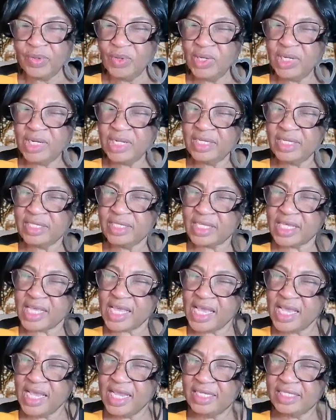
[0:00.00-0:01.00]
What is the
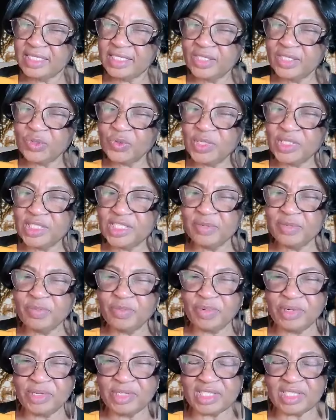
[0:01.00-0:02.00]
80-20
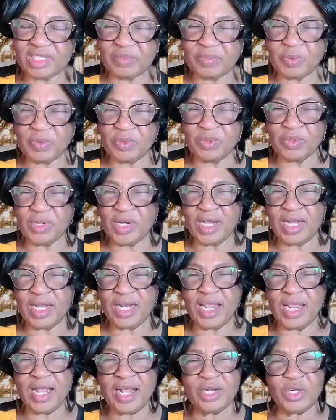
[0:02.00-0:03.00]
principle
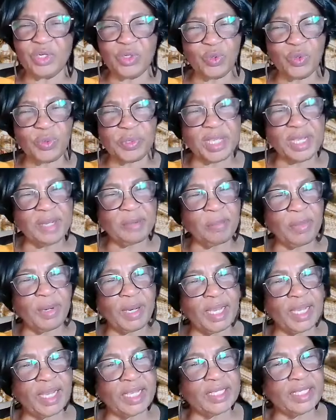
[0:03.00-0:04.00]
and how do we
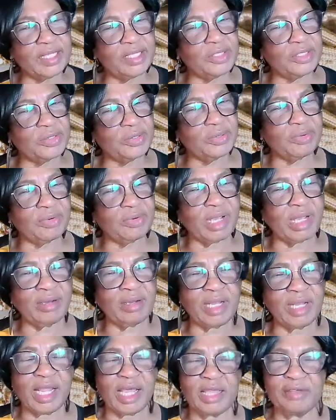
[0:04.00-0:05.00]
apply it to
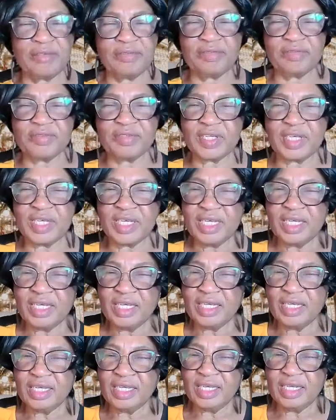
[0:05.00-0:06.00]
real life
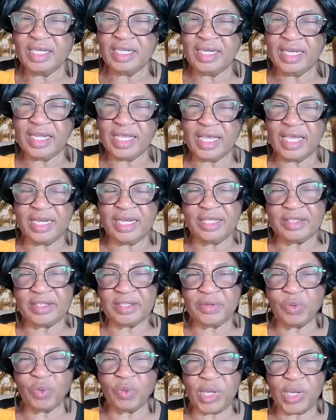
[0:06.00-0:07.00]
in
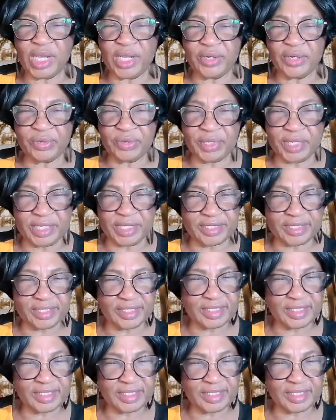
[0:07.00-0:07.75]
anything we are doing?